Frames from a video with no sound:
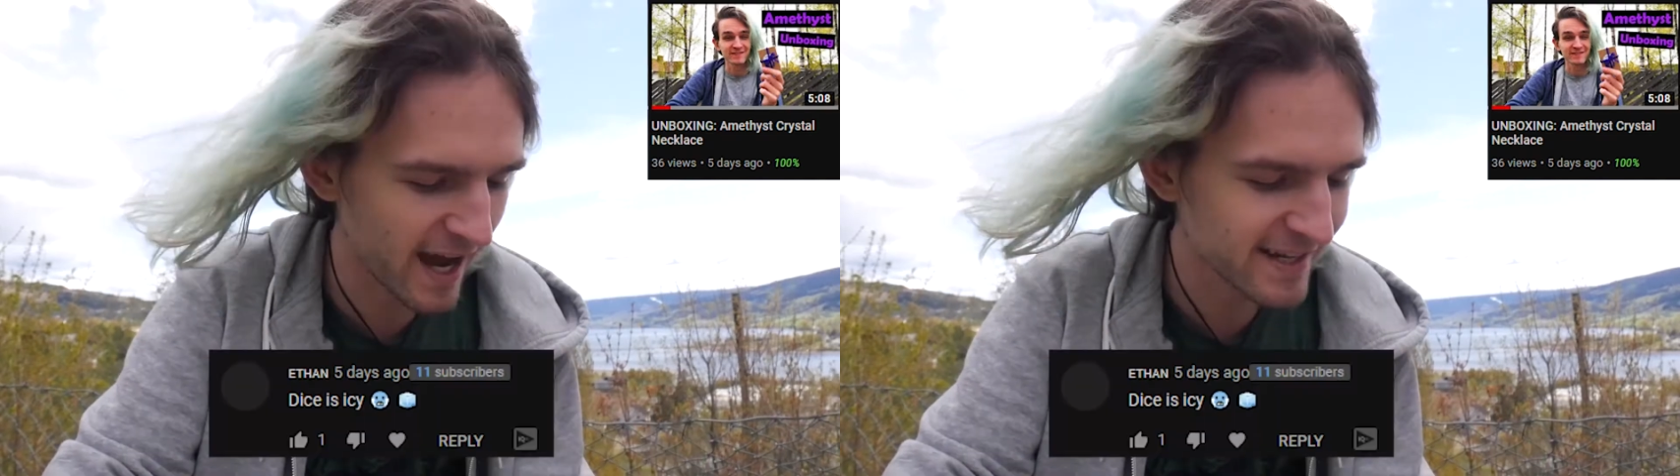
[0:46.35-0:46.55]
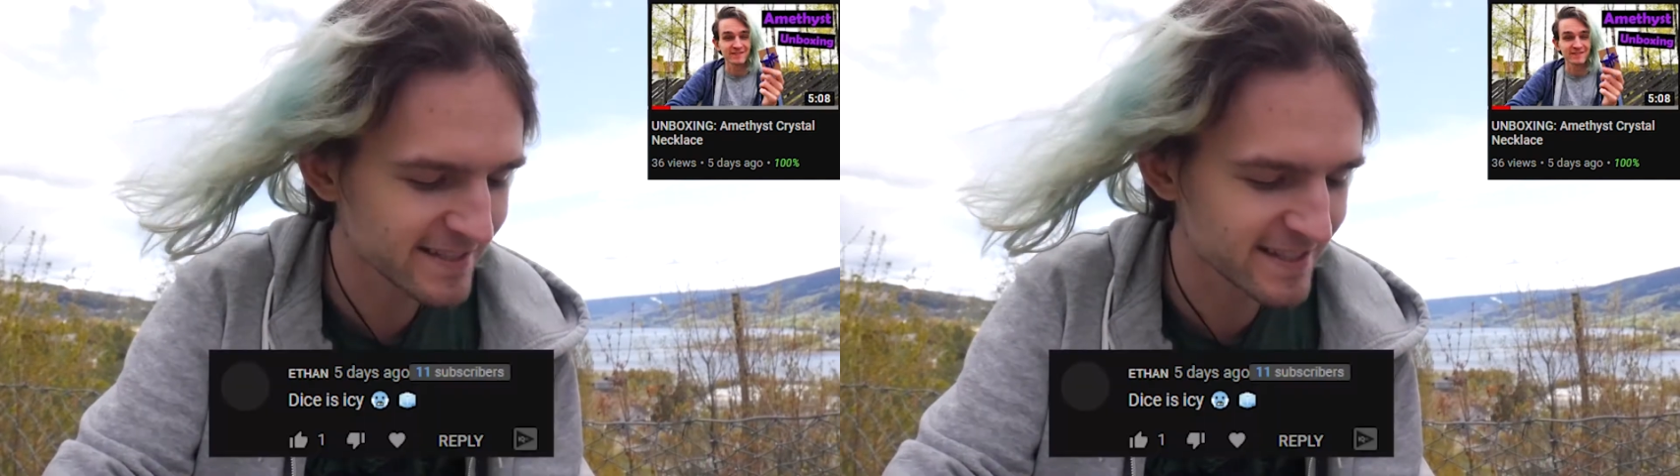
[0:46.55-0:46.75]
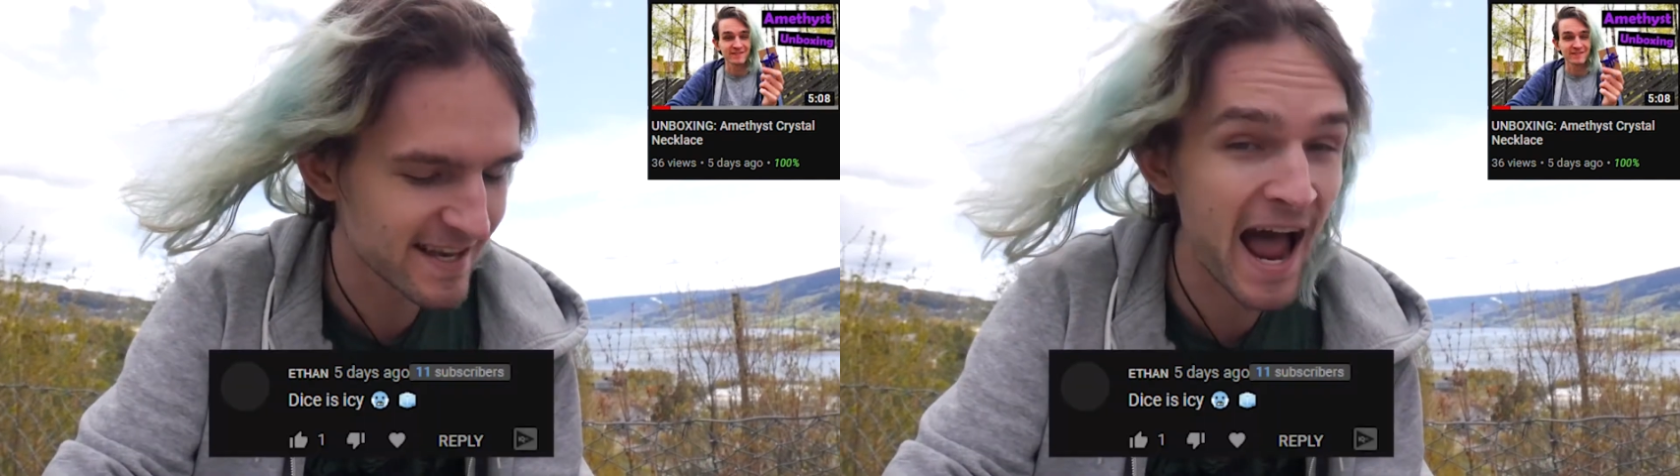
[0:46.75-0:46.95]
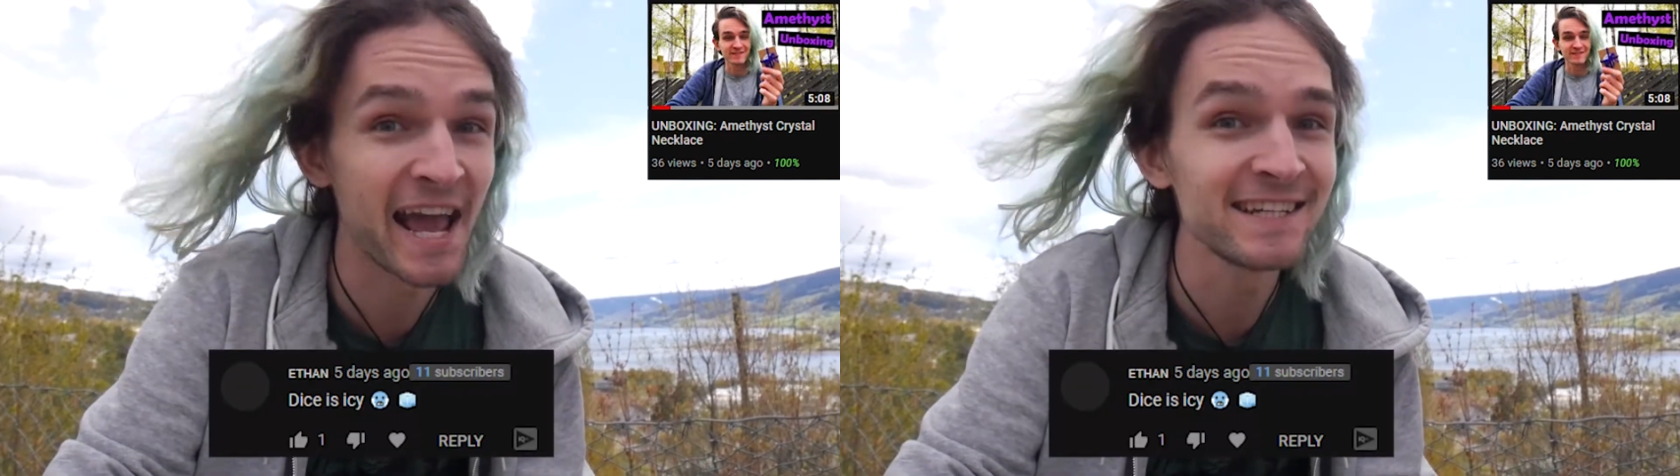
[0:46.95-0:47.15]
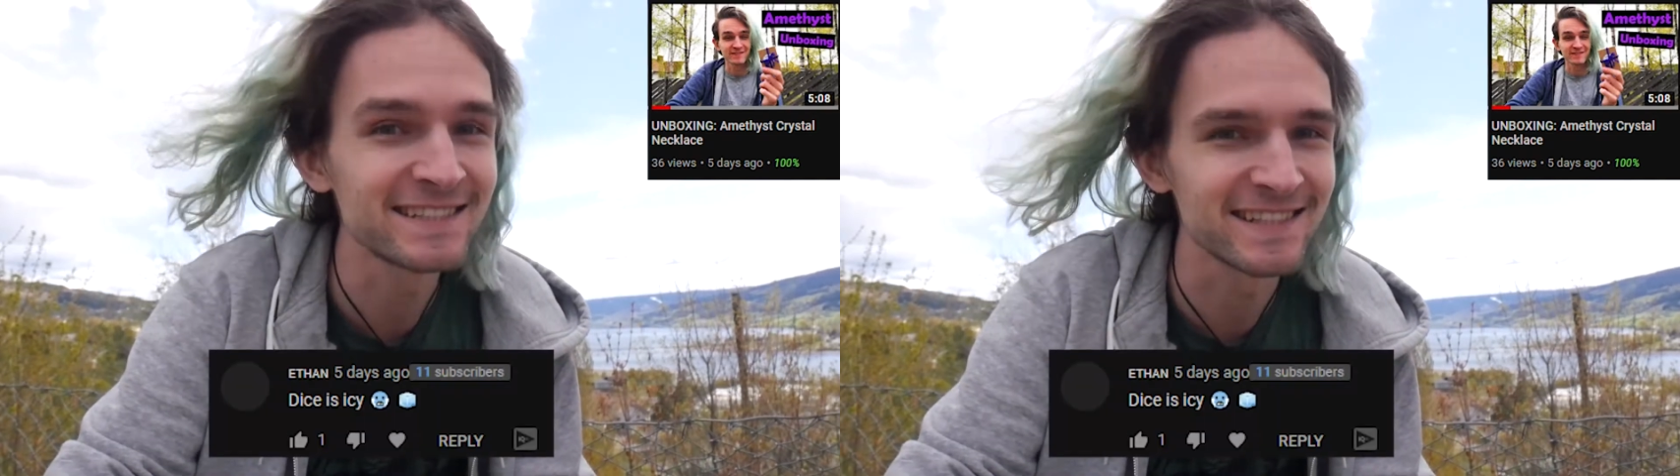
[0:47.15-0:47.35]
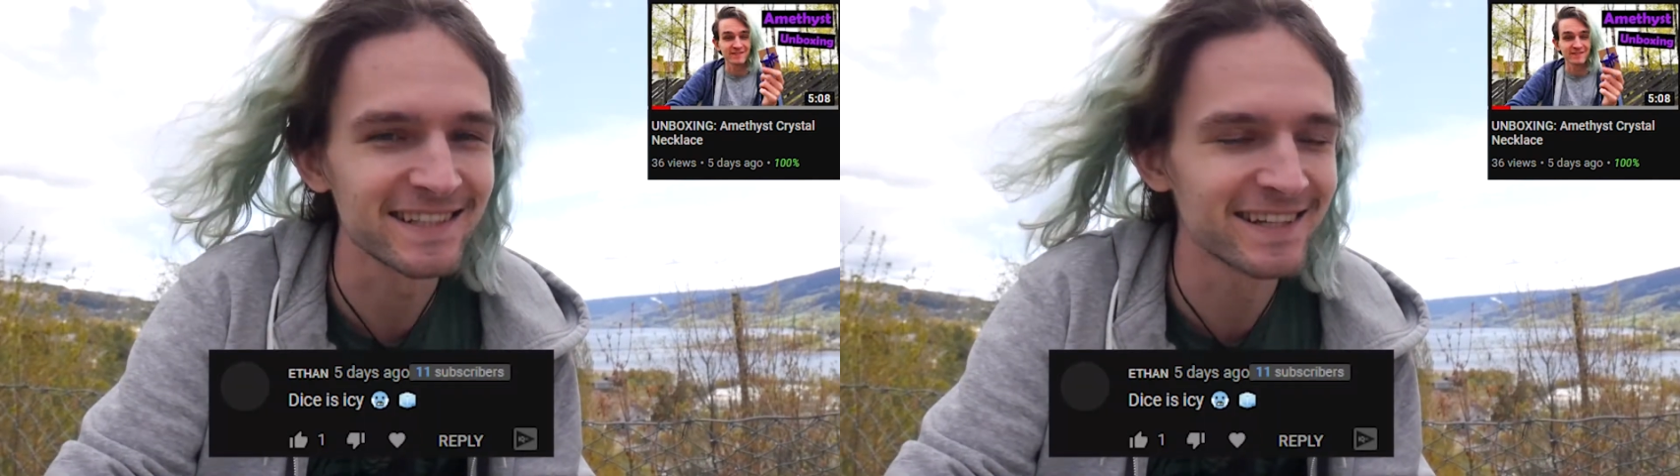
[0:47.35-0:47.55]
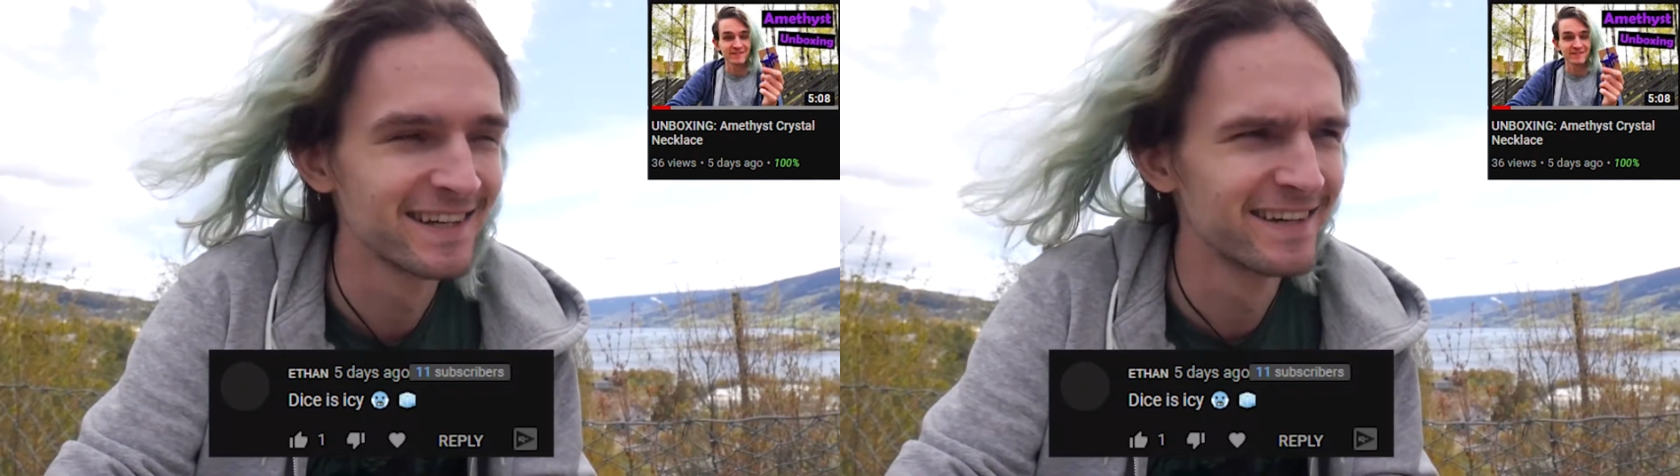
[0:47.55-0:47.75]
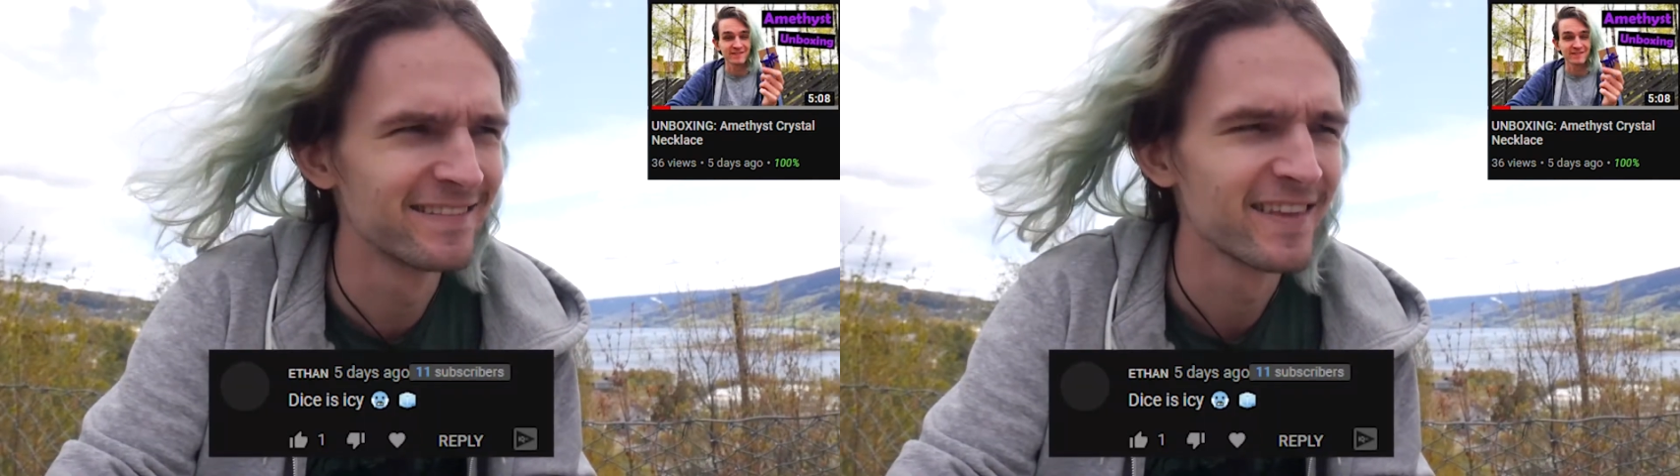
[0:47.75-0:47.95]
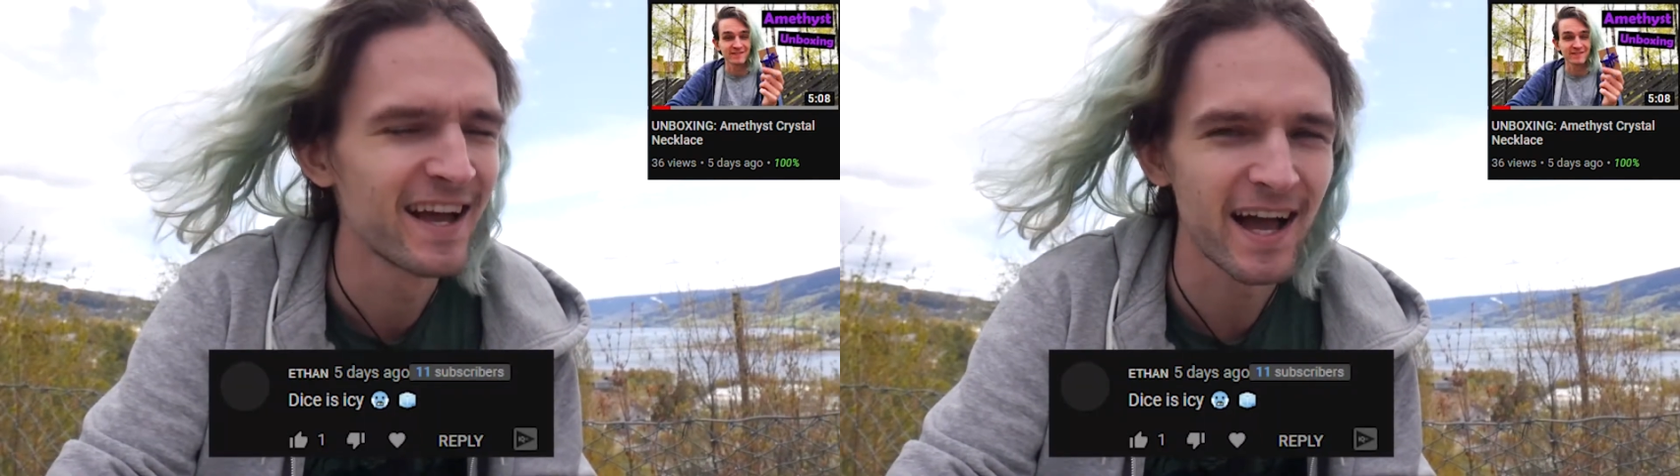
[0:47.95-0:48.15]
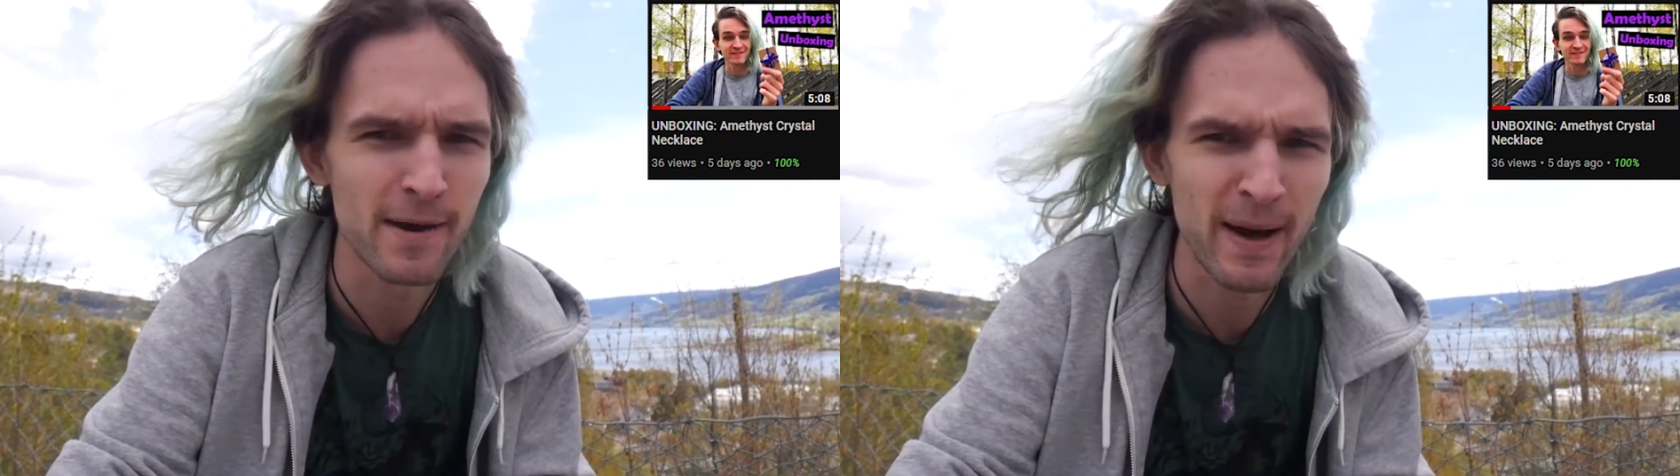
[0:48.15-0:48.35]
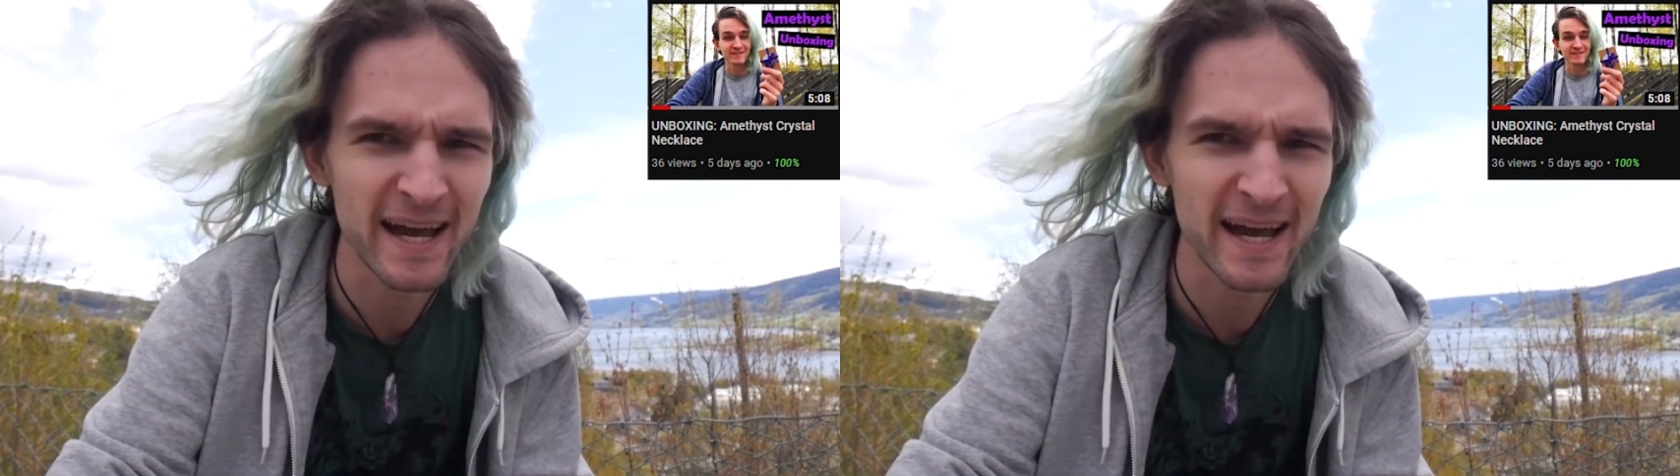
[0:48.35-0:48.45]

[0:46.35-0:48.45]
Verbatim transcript: Dice is icy. I'm